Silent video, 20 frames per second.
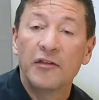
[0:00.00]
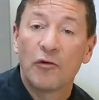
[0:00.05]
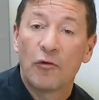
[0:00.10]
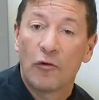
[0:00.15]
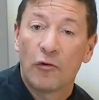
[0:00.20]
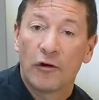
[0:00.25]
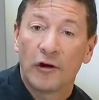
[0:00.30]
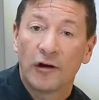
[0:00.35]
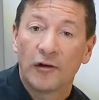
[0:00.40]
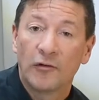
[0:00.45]
the
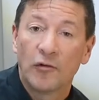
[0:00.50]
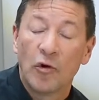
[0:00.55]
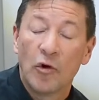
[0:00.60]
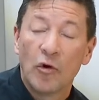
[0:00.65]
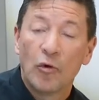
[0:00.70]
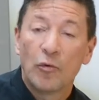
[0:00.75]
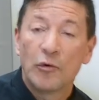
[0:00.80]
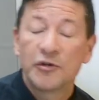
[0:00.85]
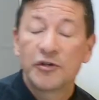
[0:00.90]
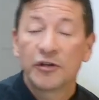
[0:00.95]
horn,
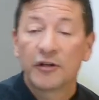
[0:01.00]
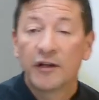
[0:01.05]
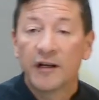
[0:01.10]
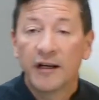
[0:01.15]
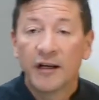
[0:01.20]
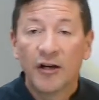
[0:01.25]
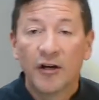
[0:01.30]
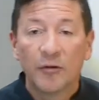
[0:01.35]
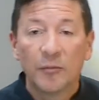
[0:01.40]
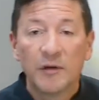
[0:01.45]
what you're going
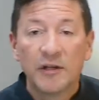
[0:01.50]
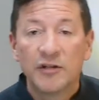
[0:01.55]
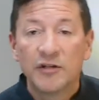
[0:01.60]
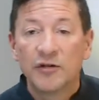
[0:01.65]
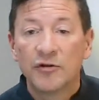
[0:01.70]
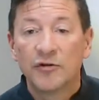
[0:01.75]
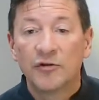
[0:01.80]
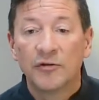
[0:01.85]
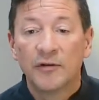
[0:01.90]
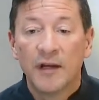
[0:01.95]
to hear me
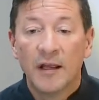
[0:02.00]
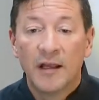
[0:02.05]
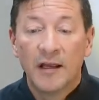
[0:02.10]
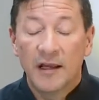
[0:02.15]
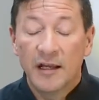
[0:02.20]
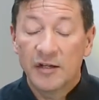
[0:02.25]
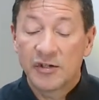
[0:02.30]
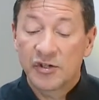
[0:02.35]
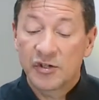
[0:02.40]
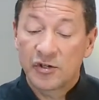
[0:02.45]
do
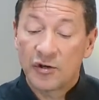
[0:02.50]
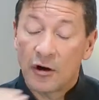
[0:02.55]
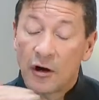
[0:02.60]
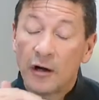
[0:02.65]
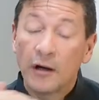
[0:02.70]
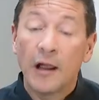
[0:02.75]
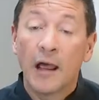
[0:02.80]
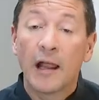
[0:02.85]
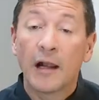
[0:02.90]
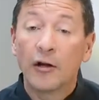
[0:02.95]
is
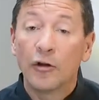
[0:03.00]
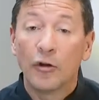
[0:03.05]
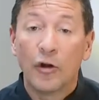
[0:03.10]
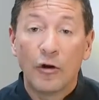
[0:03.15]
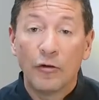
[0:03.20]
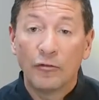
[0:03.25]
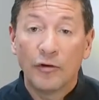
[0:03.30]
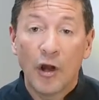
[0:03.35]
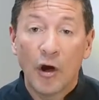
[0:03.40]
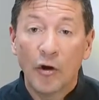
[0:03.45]
start at a
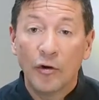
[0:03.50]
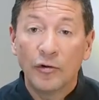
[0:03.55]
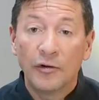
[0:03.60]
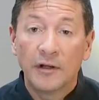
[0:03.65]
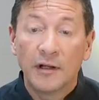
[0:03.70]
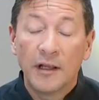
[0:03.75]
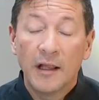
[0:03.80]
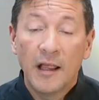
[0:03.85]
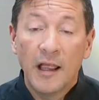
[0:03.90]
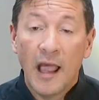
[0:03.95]
low note,
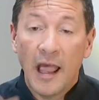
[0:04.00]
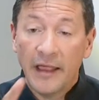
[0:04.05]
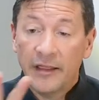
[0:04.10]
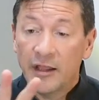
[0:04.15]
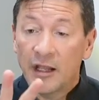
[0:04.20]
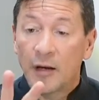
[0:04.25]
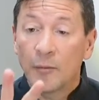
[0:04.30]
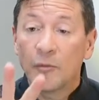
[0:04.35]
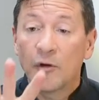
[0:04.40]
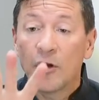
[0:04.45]
and
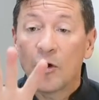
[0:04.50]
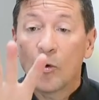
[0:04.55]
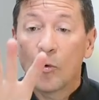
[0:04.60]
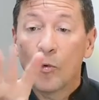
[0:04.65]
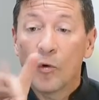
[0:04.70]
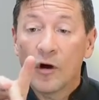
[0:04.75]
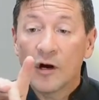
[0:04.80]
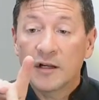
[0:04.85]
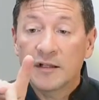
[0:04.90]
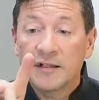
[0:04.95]
then I'm going to
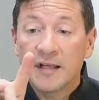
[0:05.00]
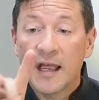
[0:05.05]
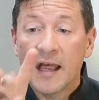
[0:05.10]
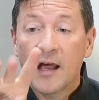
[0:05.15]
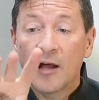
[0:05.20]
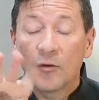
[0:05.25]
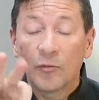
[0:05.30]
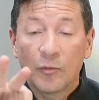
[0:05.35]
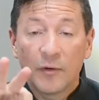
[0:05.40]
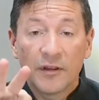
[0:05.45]
work
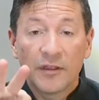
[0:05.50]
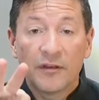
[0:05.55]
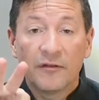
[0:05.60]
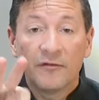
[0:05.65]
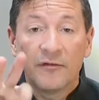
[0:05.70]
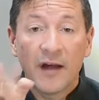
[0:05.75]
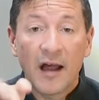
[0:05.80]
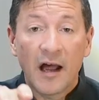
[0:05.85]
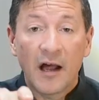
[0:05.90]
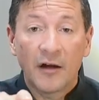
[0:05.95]
down with the
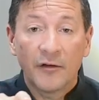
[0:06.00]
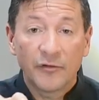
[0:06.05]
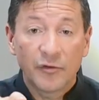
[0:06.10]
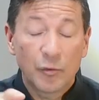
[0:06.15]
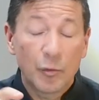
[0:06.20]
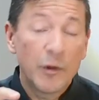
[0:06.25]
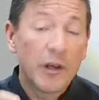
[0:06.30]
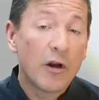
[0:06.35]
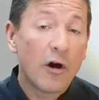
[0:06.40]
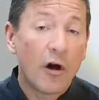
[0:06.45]

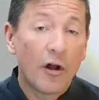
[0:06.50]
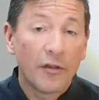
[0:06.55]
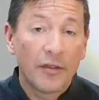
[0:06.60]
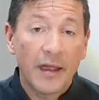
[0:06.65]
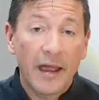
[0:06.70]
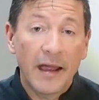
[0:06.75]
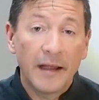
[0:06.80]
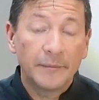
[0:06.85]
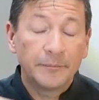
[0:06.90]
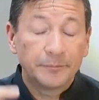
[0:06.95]
valves. We call
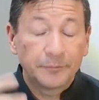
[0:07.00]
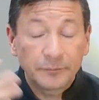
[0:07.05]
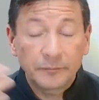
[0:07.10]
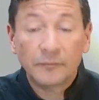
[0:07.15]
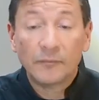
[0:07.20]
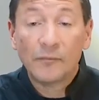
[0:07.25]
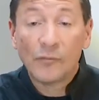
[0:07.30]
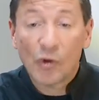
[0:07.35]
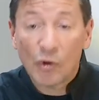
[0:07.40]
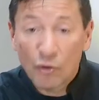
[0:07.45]
that
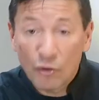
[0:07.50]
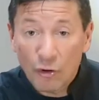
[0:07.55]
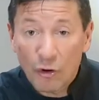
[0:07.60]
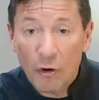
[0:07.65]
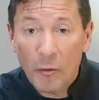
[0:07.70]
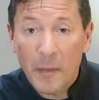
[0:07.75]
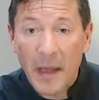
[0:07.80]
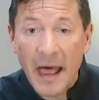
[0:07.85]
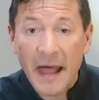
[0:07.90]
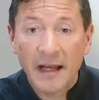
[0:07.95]

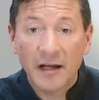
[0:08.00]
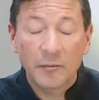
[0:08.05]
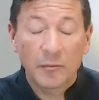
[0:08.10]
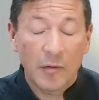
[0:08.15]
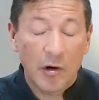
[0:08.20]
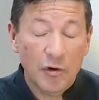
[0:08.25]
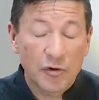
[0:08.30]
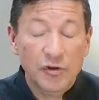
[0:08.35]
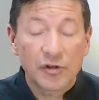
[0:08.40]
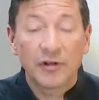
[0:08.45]
chromatic
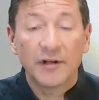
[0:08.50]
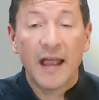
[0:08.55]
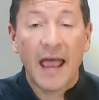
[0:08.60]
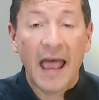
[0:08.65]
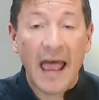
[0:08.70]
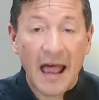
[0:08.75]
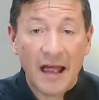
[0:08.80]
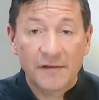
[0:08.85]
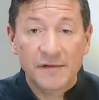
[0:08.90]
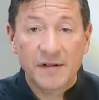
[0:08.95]
motion,
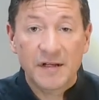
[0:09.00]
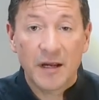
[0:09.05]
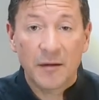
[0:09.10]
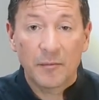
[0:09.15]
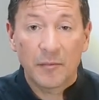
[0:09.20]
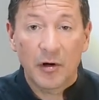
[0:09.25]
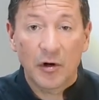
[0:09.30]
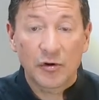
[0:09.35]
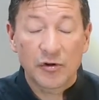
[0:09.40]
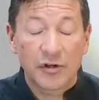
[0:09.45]
half-step
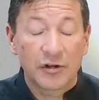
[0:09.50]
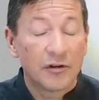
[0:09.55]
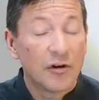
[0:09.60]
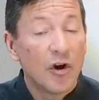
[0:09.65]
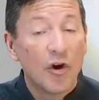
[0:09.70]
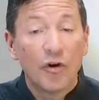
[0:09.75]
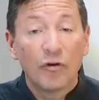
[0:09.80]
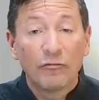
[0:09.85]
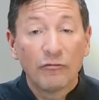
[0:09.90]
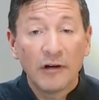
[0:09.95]
motion,
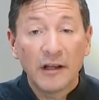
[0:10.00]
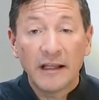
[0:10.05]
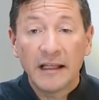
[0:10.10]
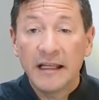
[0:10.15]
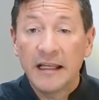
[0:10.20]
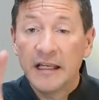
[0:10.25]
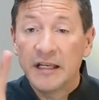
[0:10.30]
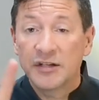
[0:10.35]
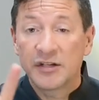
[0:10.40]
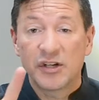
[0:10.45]
really
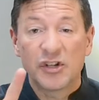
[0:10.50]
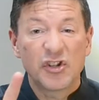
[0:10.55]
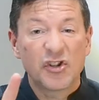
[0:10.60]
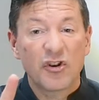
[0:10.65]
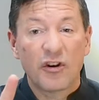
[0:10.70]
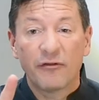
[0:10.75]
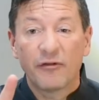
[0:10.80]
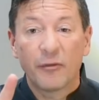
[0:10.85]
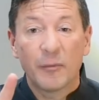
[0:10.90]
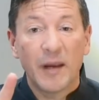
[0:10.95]
easy.
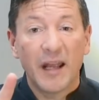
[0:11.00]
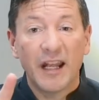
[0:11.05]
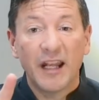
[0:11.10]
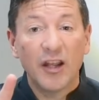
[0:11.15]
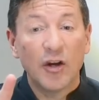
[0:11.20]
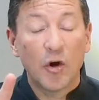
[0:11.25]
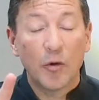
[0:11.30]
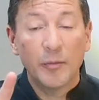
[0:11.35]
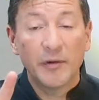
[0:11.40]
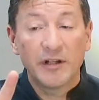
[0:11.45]
Start from
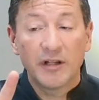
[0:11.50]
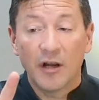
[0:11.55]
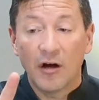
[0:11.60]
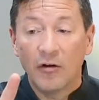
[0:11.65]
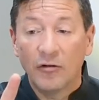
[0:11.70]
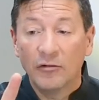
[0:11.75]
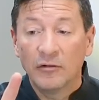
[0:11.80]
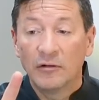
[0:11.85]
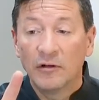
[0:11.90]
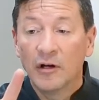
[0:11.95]
any open
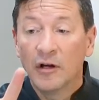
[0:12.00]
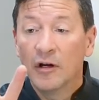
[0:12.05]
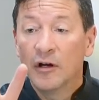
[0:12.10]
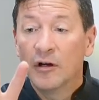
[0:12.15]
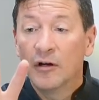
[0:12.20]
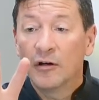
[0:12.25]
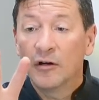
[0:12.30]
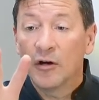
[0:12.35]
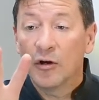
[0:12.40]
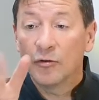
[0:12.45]
note,
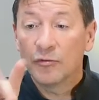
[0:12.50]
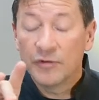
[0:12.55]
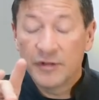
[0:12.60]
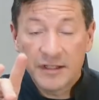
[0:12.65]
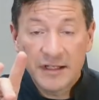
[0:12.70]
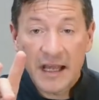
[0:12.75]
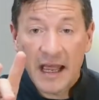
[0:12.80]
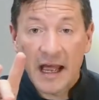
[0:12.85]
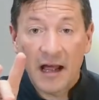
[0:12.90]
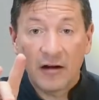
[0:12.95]
go
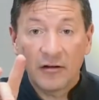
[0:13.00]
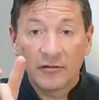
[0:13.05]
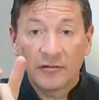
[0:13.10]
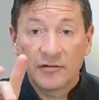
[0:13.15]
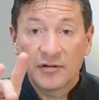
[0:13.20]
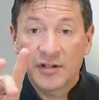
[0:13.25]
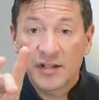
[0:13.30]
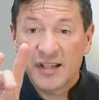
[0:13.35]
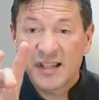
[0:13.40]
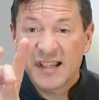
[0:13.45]
down
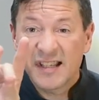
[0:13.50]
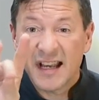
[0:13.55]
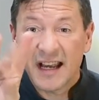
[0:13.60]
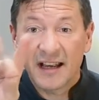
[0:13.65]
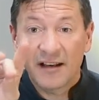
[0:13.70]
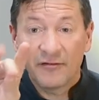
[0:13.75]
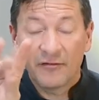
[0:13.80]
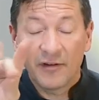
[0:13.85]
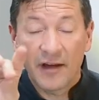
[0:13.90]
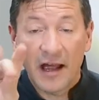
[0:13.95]
to
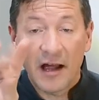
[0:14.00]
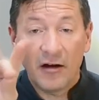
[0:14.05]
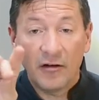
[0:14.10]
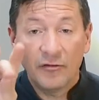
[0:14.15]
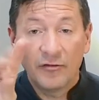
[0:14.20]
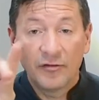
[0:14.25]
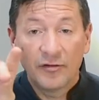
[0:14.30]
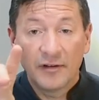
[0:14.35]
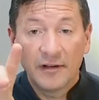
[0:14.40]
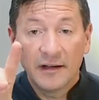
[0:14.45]
second
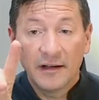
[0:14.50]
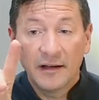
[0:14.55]
valve,